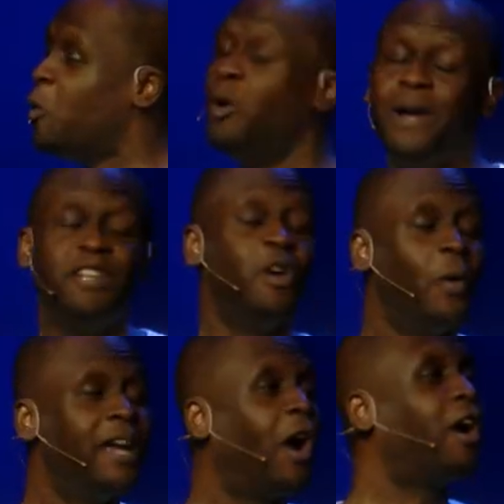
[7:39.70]
we'll be
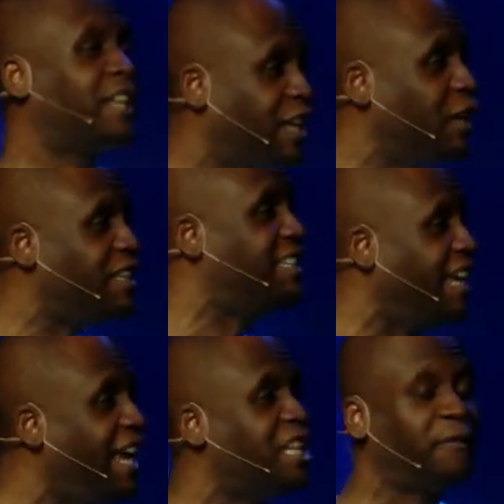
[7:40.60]
doing our good
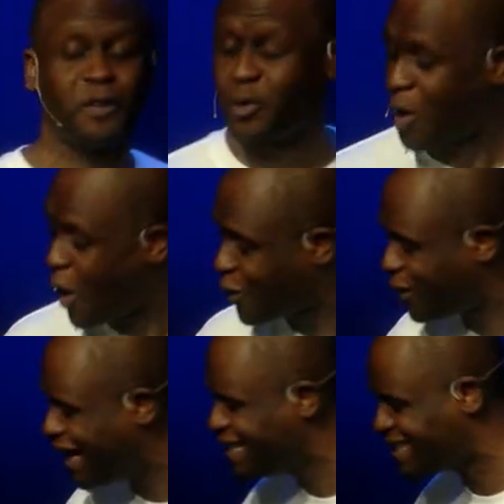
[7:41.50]
deeds for the wrong
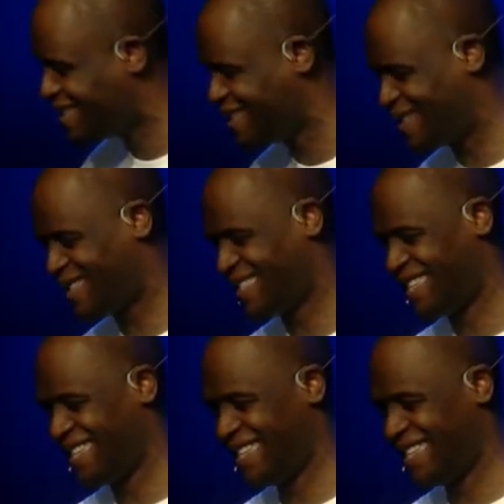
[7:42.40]
reasons,